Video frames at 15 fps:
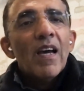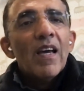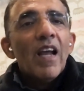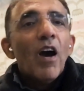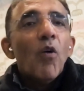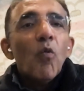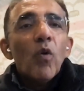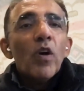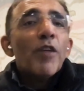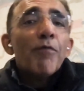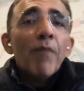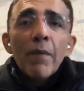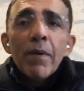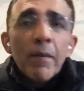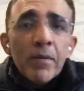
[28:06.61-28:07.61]
Now, what if
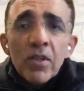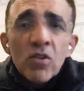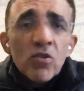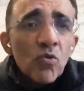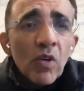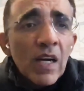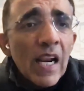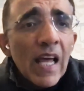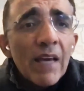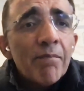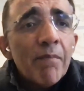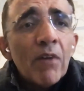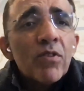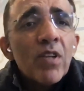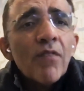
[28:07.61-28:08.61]
my purpose is to climb
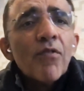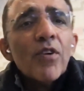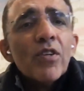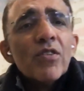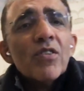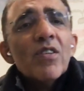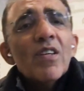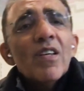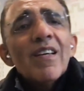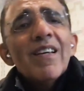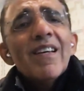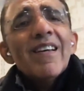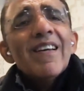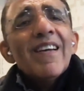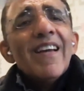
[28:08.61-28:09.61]
Mount Everest
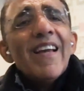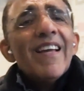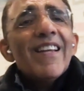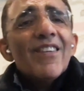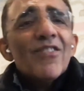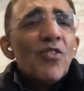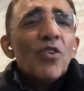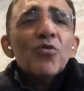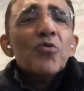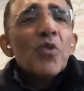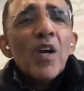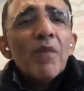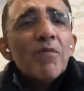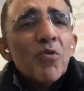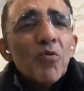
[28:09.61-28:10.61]
and it's not to
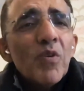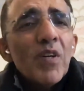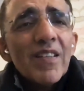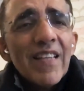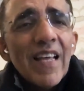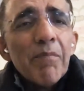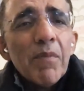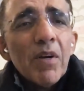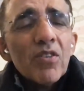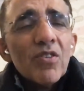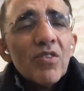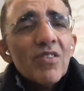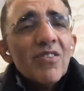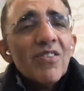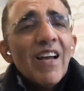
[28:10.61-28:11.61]
come to work that much?